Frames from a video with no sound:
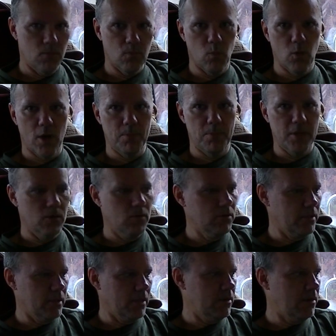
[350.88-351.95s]
one
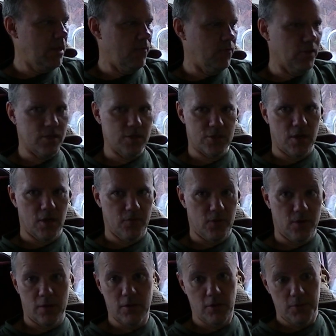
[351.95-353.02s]
bill and everything's
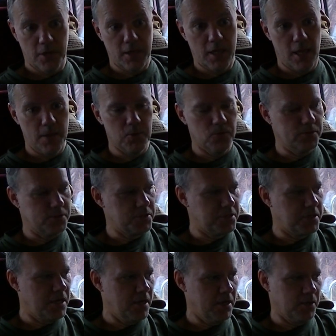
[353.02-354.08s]
covered, including cable, which is
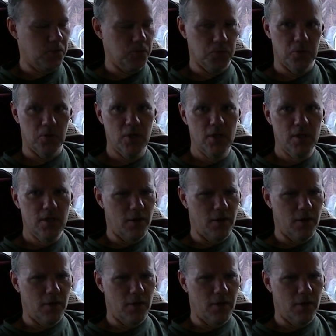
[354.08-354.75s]
kind of cool.